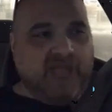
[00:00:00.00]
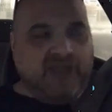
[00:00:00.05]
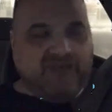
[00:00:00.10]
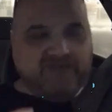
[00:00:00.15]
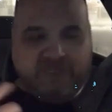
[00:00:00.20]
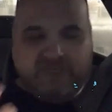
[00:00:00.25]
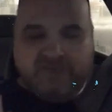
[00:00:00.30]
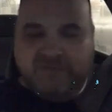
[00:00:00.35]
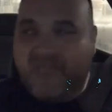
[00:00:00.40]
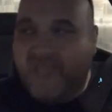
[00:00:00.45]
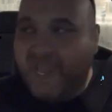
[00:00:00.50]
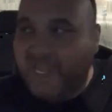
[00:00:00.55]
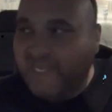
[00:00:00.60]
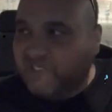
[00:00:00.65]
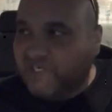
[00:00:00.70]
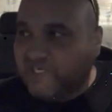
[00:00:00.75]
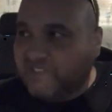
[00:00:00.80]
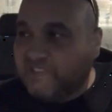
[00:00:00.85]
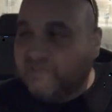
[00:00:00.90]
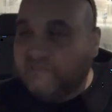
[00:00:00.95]
after the
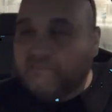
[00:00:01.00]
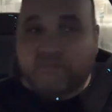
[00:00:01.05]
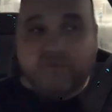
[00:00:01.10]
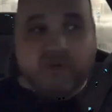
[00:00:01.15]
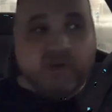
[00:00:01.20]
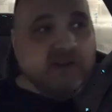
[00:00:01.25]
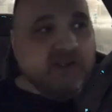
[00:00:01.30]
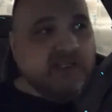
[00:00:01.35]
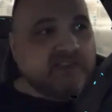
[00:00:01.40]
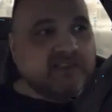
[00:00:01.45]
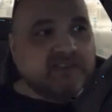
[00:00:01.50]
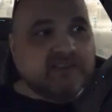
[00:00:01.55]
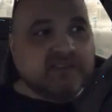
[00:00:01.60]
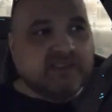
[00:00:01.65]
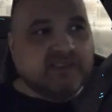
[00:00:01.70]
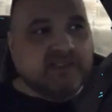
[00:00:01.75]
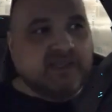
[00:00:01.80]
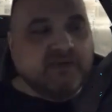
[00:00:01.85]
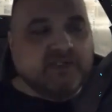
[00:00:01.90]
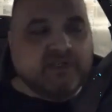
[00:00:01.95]
match, I said, "Brother, I
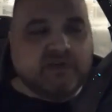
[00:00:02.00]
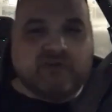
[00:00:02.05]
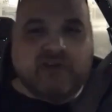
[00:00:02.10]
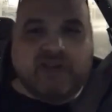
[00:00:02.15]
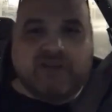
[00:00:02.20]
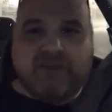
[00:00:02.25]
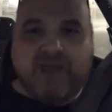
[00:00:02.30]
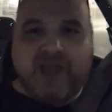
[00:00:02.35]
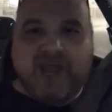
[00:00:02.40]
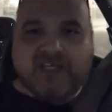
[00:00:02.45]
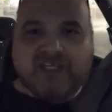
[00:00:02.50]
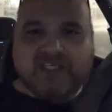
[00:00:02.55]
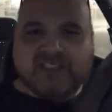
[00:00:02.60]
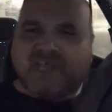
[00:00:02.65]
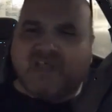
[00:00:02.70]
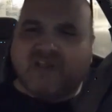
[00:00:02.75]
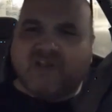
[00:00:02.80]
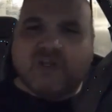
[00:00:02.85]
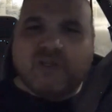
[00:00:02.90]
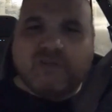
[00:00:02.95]
said, that was a great match. I said,
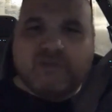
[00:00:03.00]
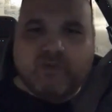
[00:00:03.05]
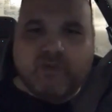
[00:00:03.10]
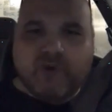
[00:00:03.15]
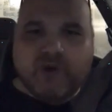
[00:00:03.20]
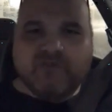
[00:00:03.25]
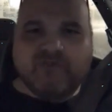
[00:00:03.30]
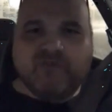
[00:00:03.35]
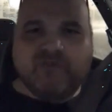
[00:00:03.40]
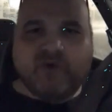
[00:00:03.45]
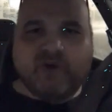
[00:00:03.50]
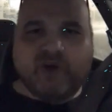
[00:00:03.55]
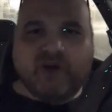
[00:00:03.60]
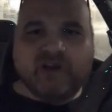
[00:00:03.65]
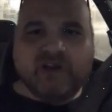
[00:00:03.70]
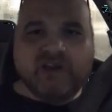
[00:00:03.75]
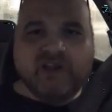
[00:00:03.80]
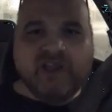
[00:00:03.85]
how long you been working for?"